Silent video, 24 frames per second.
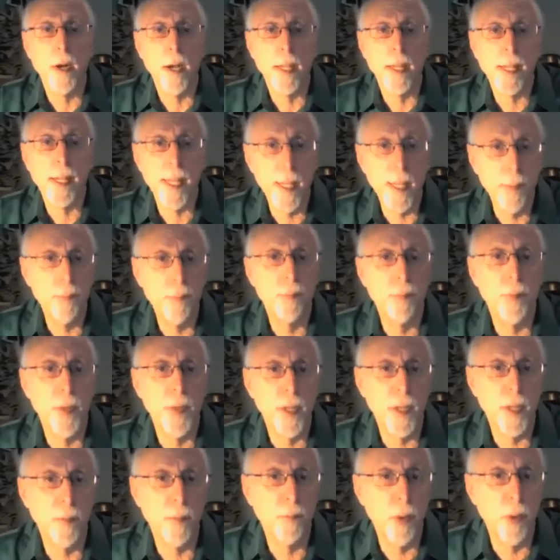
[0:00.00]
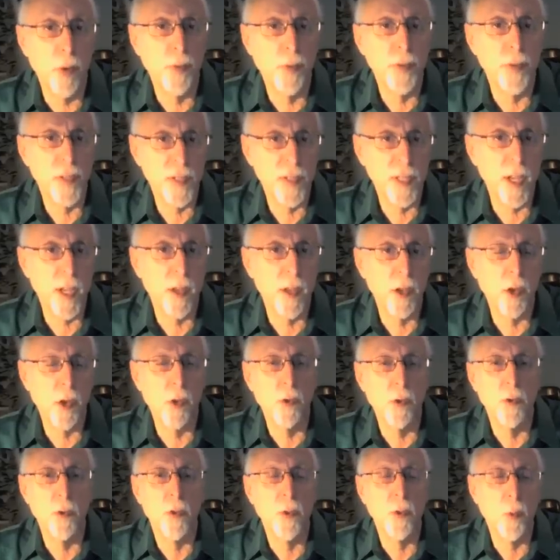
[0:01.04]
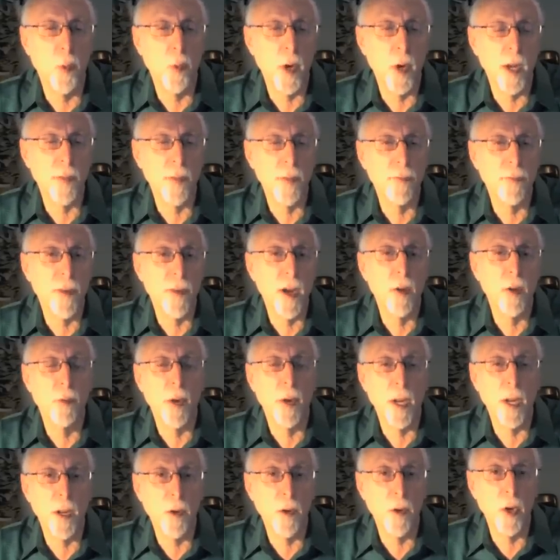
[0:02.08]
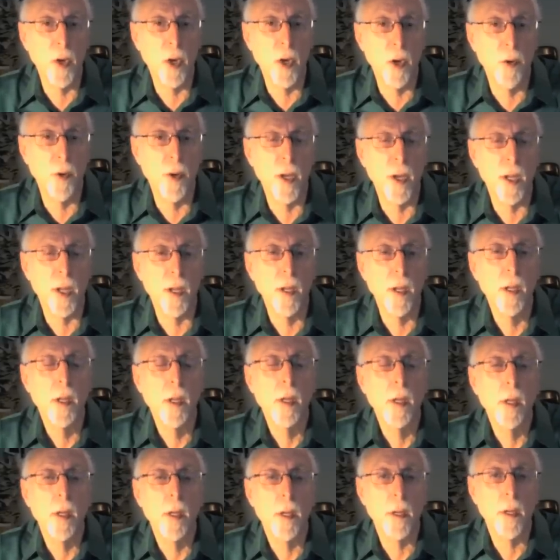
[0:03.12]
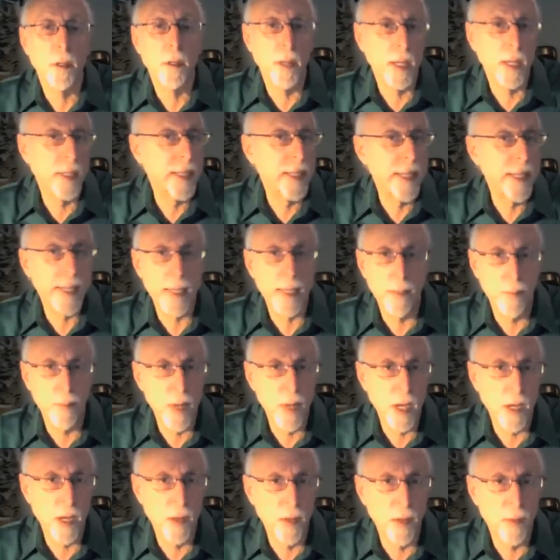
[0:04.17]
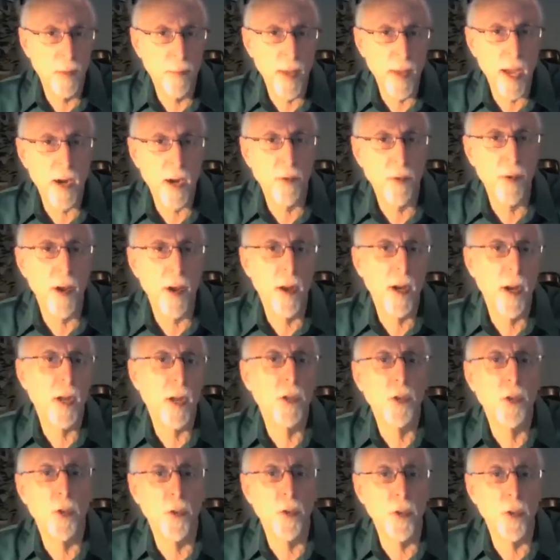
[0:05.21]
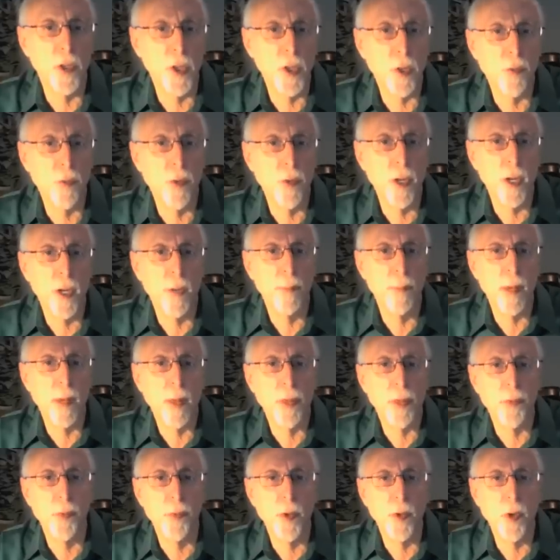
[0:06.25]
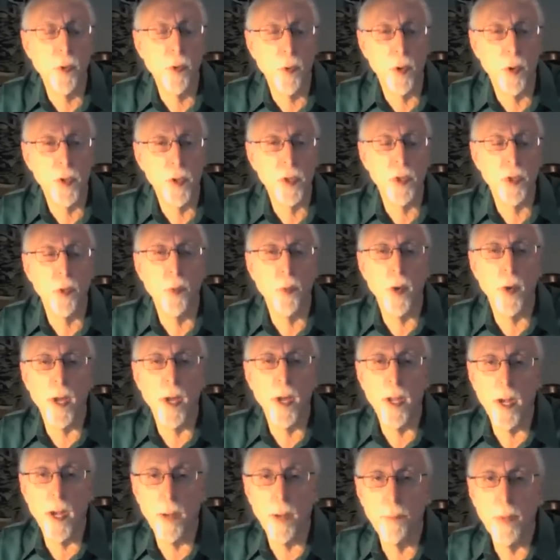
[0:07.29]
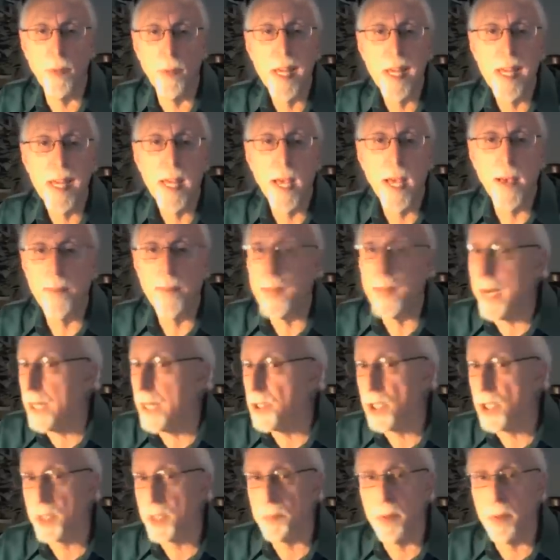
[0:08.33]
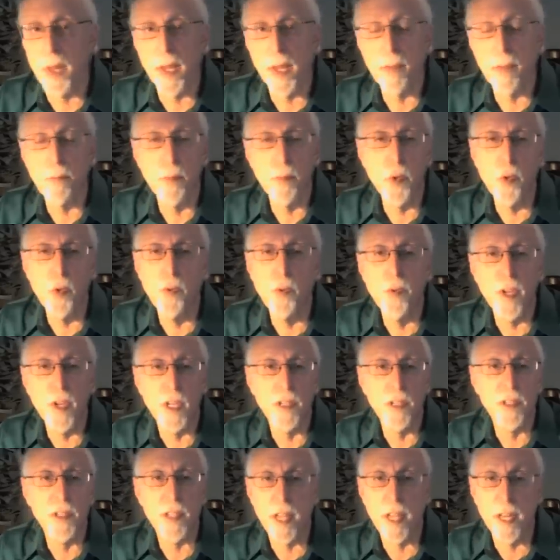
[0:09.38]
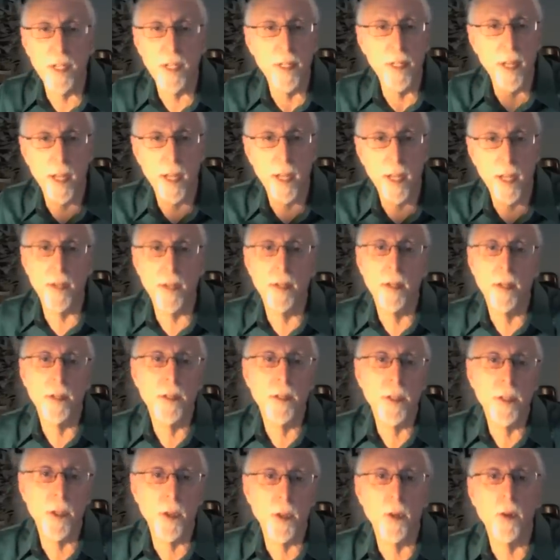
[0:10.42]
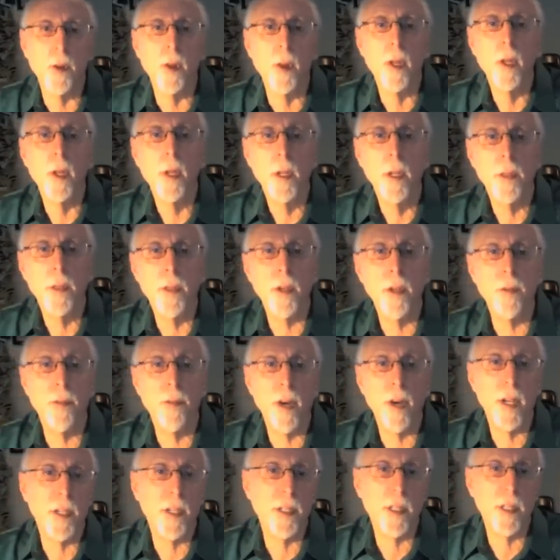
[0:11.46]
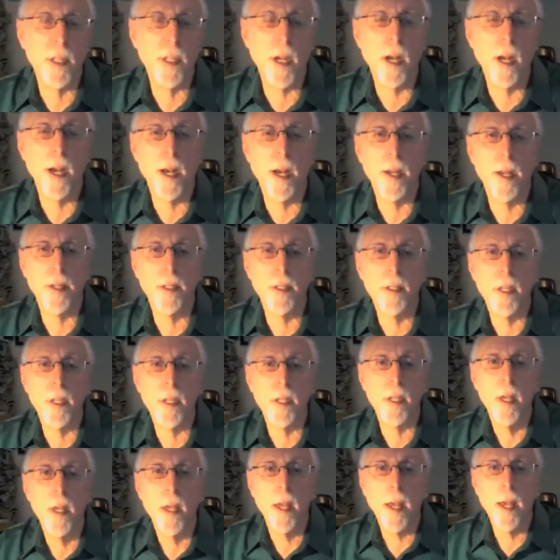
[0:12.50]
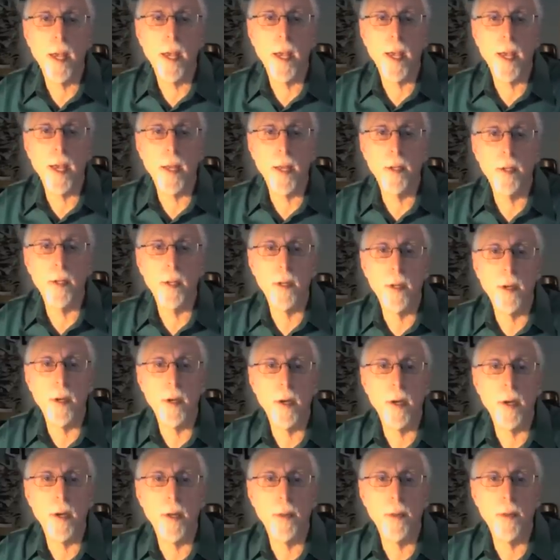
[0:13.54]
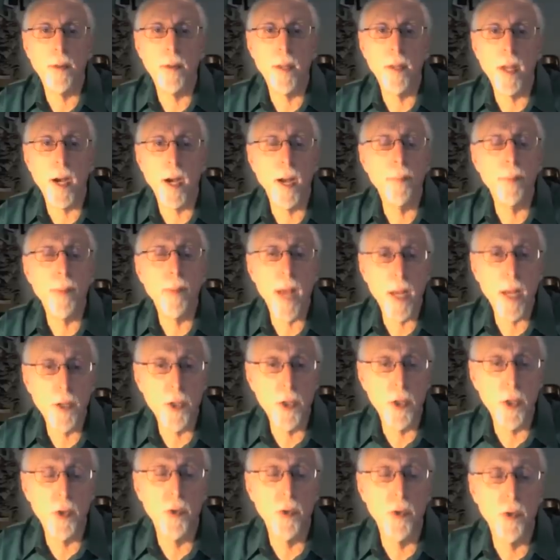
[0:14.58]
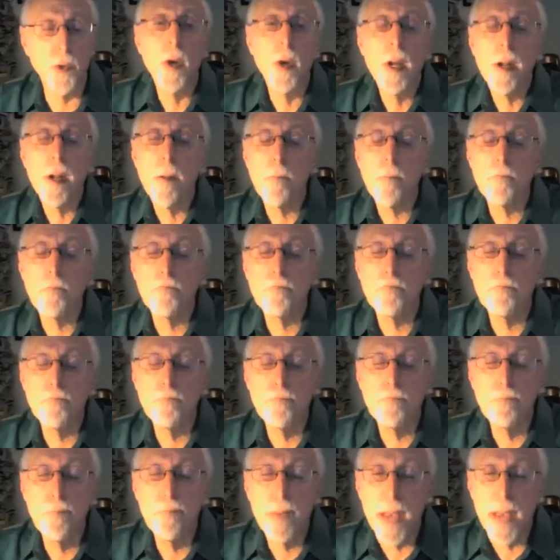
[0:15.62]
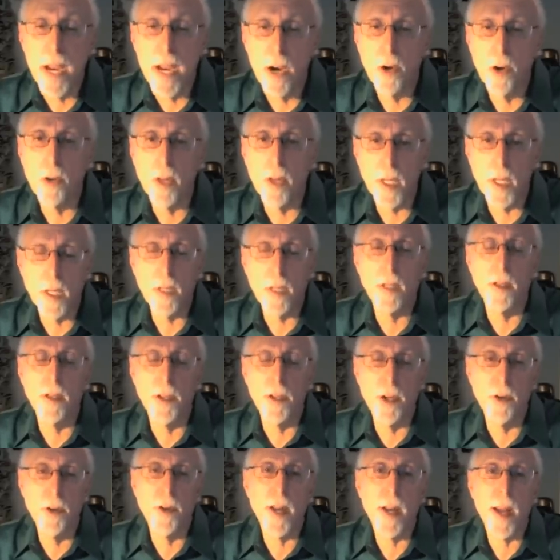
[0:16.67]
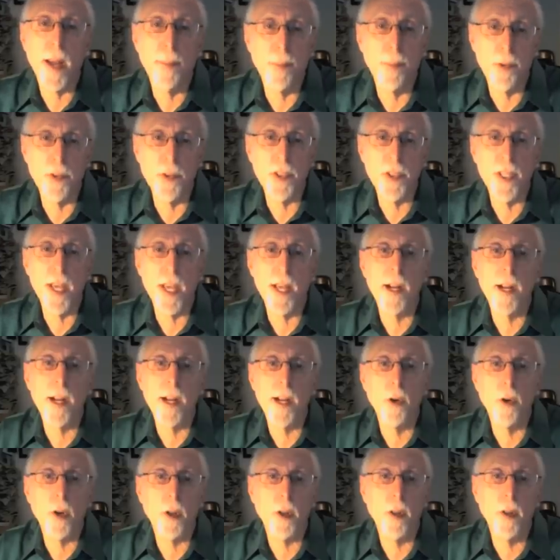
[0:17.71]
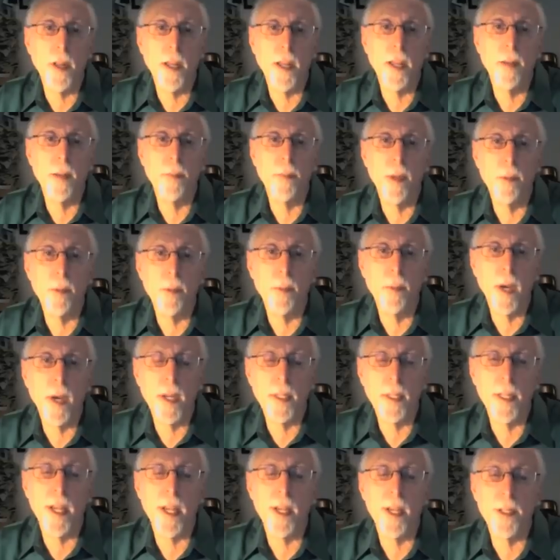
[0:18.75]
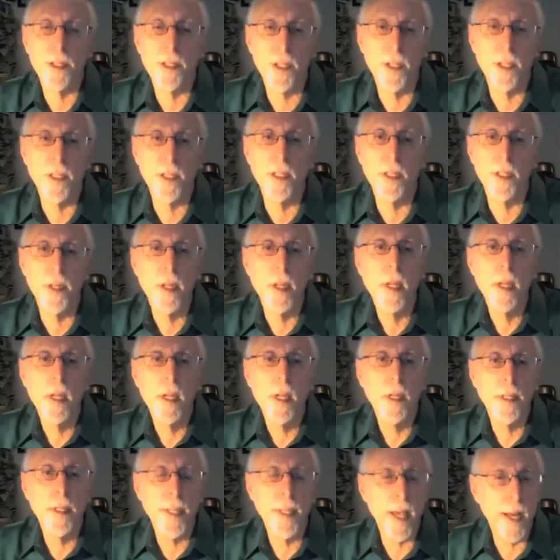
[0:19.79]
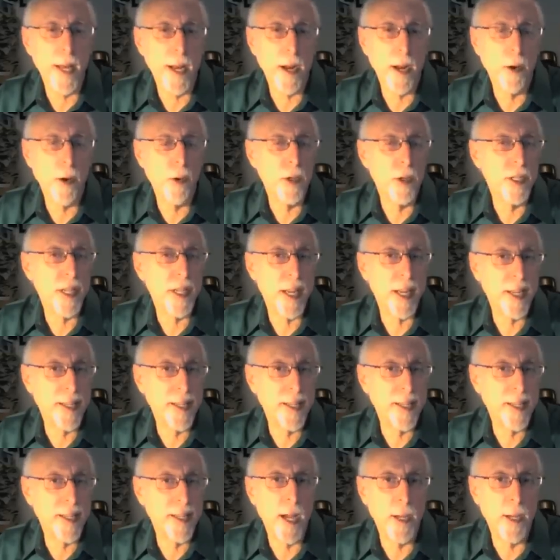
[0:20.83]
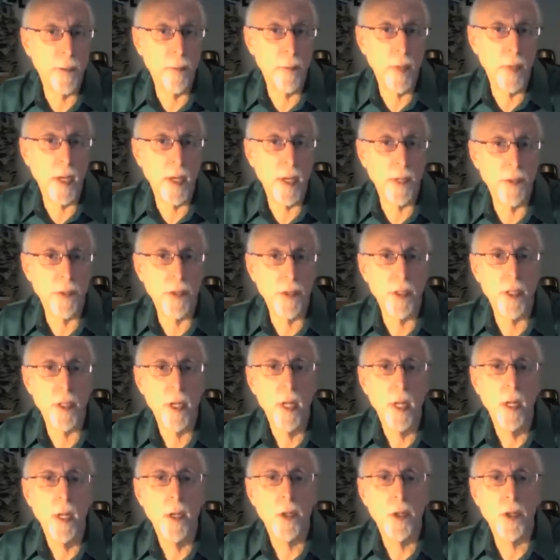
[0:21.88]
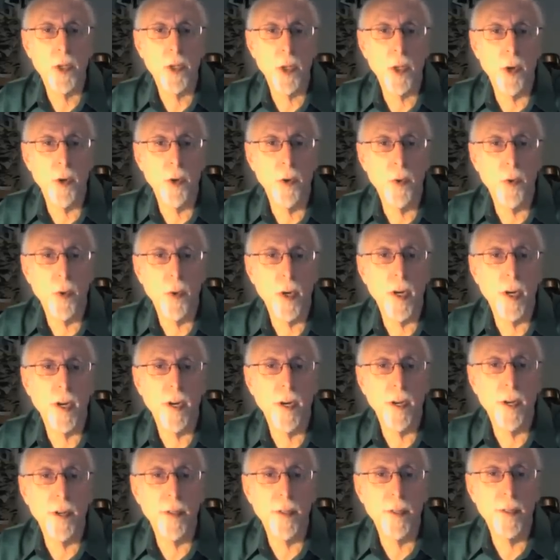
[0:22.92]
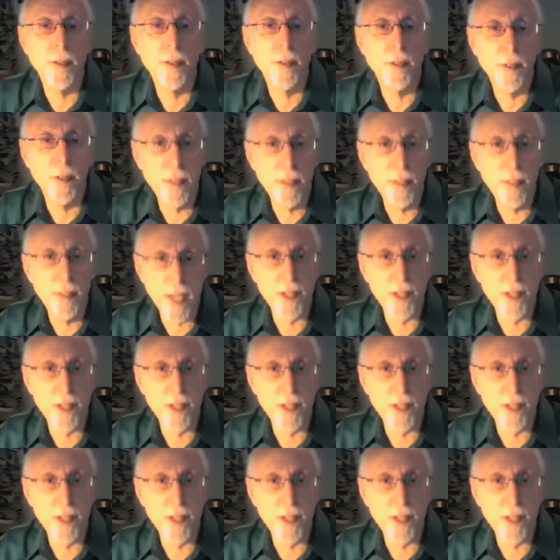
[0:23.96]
I keep both the cellular and the Wi-Fi radio going, collecting email in the background. I turn the screen about 3/4 of the way up, and then I just play movies end to end until the device dies. And the iPad 2 barely cleared Apple's 10-hour claim in my test. It did 10 hours and 9 minutes. So,